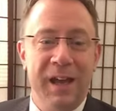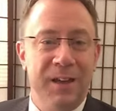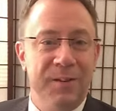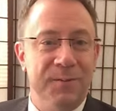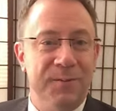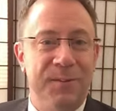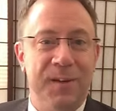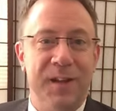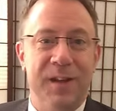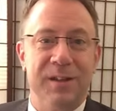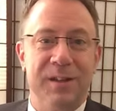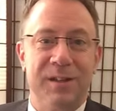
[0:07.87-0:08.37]

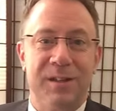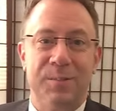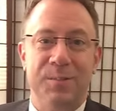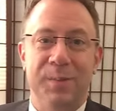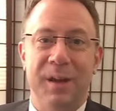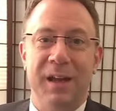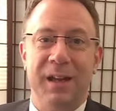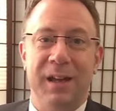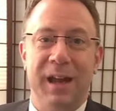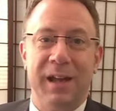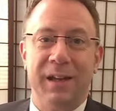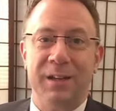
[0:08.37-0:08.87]
Feels to
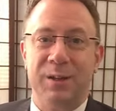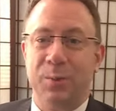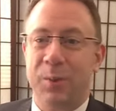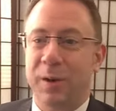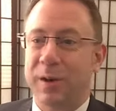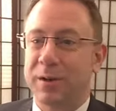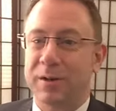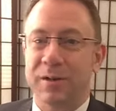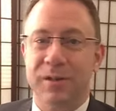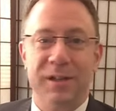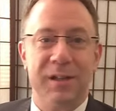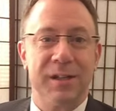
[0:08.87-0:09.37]
me like
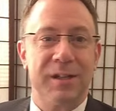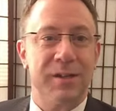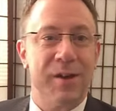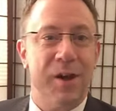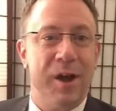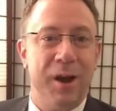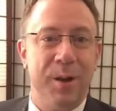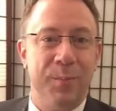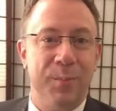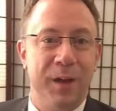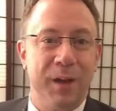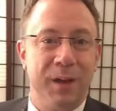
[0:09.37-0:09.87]
Twitter's just
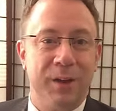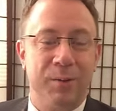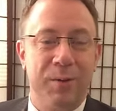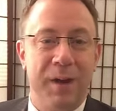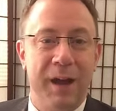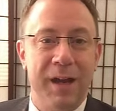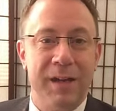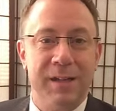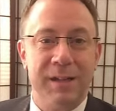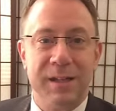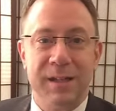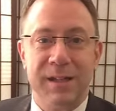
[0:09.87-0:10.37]
gone a bit
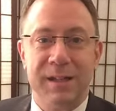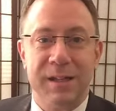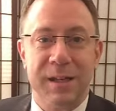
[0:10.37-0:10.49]
crazy.